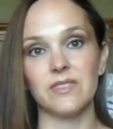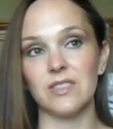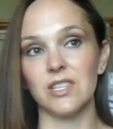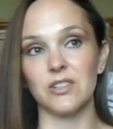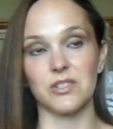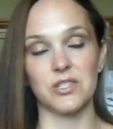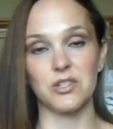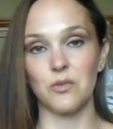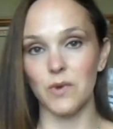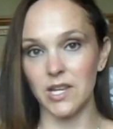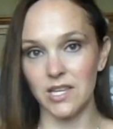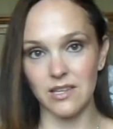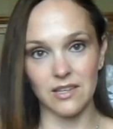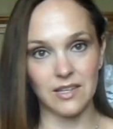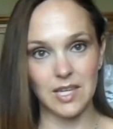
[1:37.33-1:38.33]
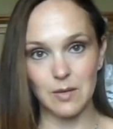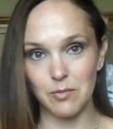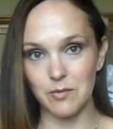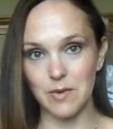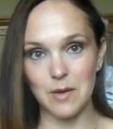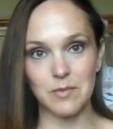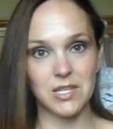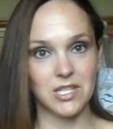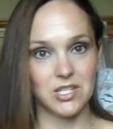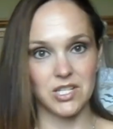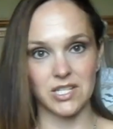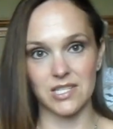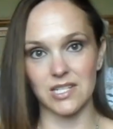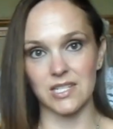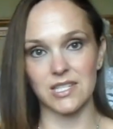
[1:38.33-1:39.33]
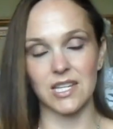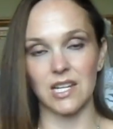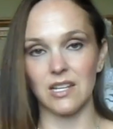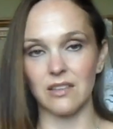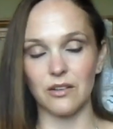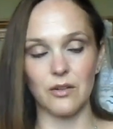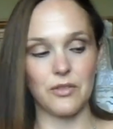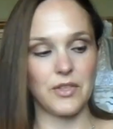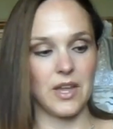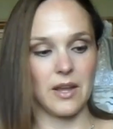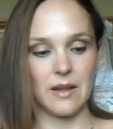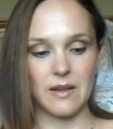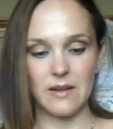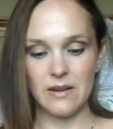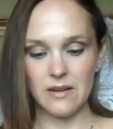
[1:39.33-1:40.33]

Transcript: there's no way he can keep them up. He's just a skinny little thing.